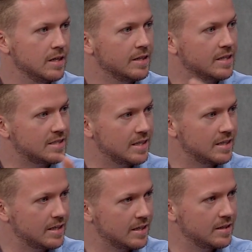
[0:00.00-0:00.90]
they send
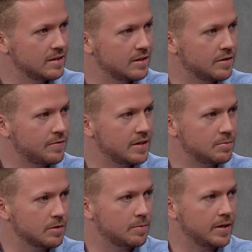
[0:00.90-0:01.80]
it in to the
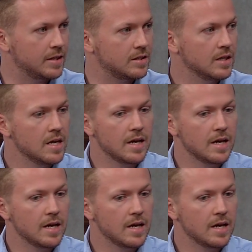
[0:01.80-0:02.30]
Facebook page,